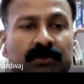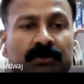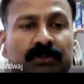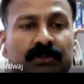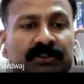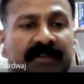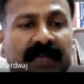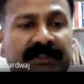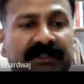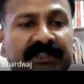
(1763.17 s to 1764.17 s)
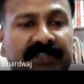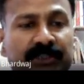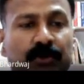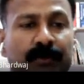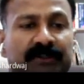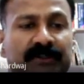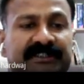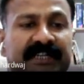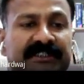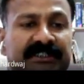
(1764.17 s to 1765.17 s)
So sine theta 2 upon
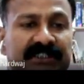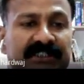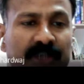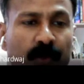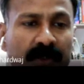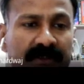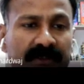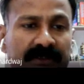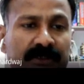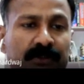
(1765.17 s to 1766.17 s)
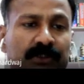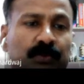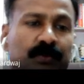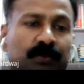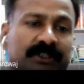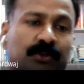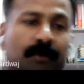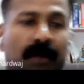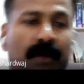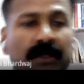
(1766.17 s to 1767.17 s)
sine theta 1 equals to V2
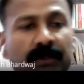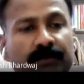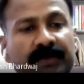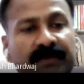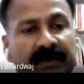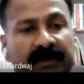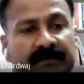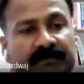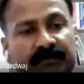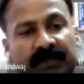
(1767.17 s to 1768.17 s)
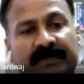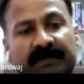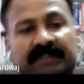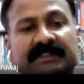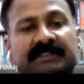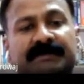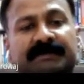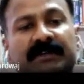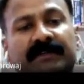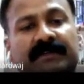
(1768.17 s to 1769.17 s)
upon V1. V1 is the speed
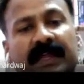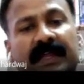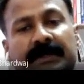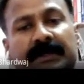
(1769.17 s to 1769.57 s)
of the light